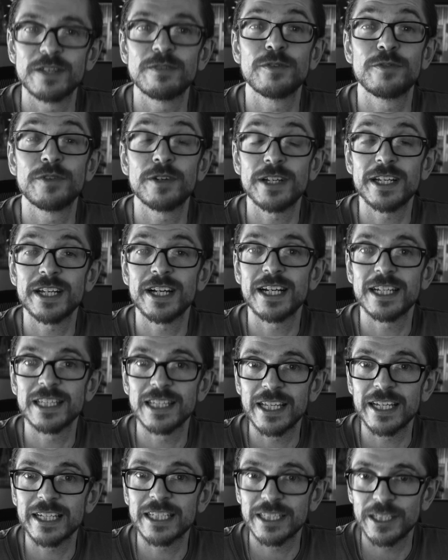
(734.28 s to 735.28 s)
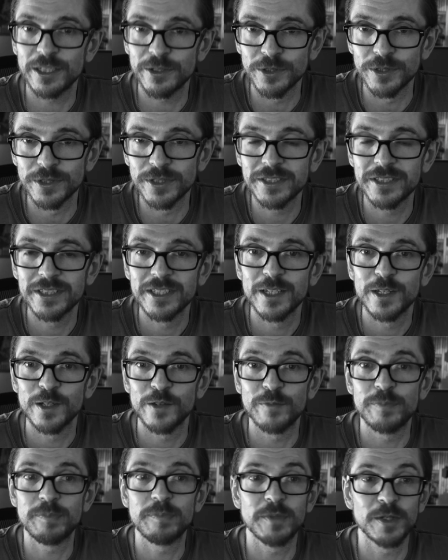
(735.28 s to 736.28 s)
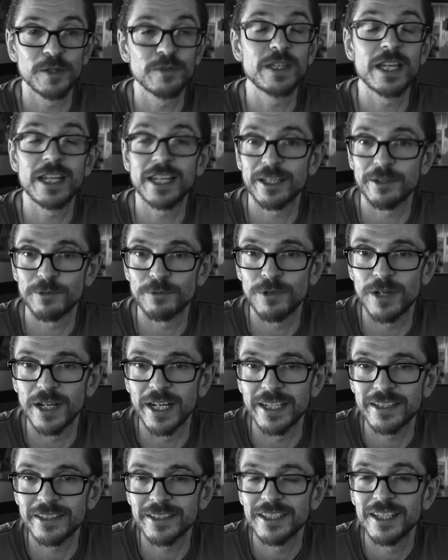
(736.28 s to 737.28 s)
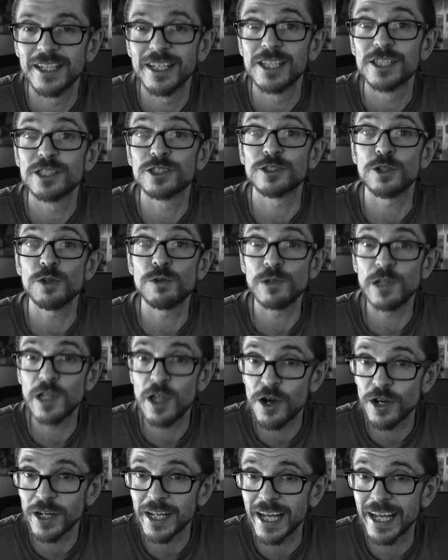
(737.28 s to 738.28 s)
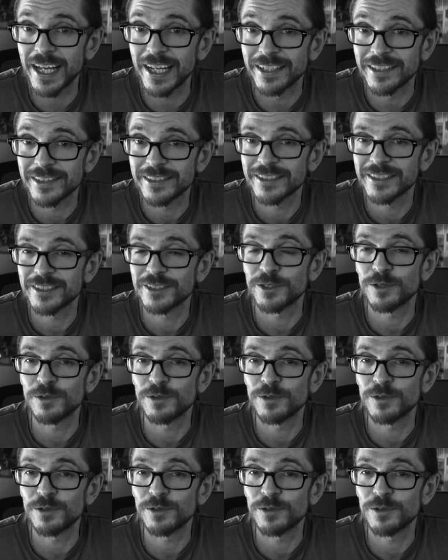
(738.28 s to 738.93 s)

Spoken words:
have a very high likelihood of getting it right, so long as